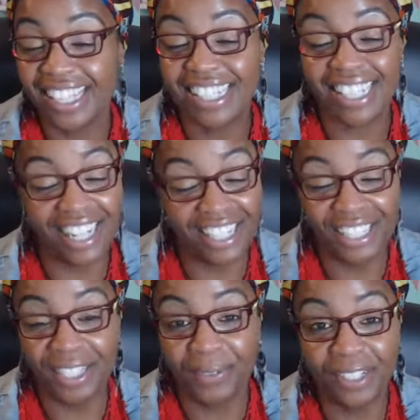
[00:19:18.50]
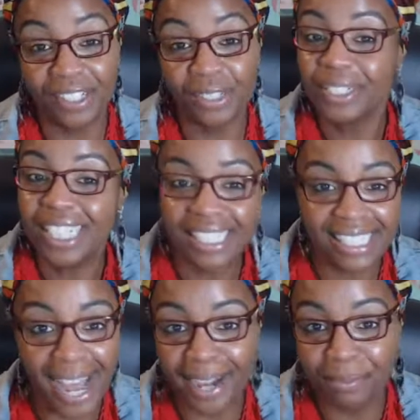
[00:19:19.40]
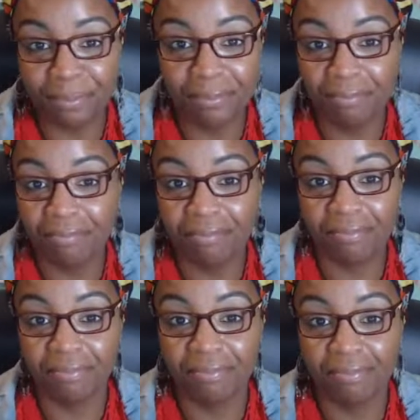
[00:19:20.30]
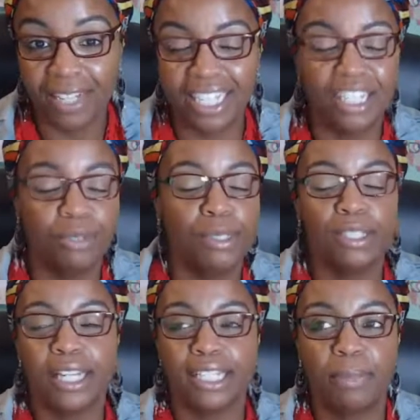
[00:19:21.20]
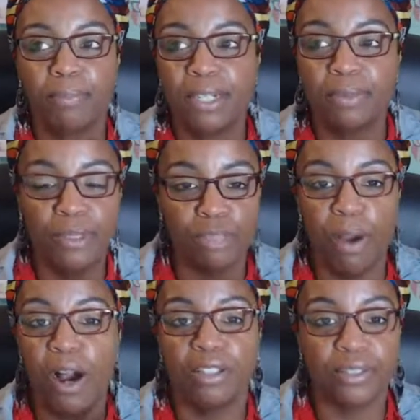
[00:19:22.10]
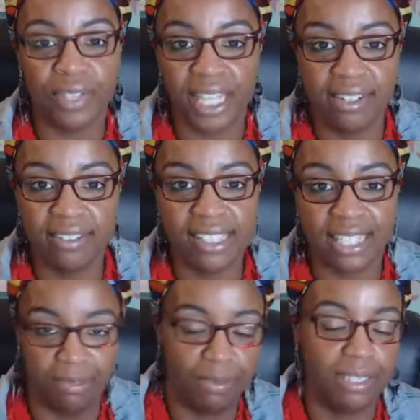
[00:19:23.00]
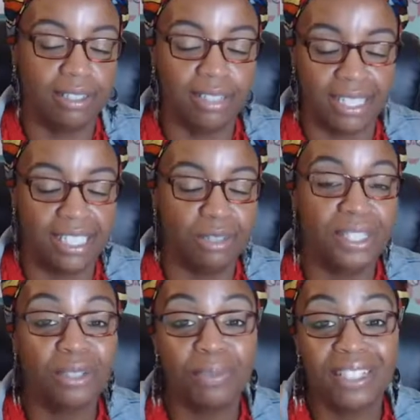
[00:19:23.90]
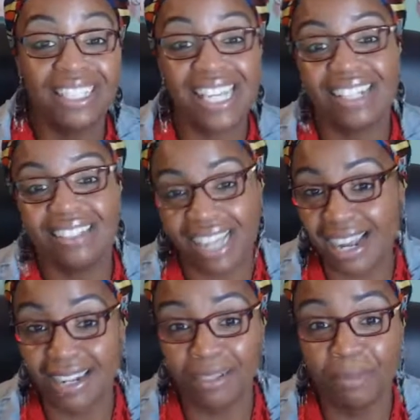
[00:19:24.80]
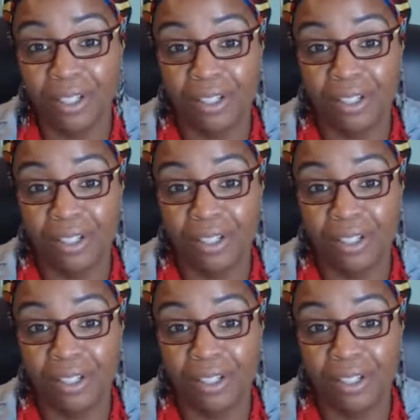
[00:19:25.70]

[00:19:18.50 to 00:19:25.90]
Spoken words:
That's a lot of healing work. So it takes time. And it could be like the minimal, small little things that need to be healed, but it takes time.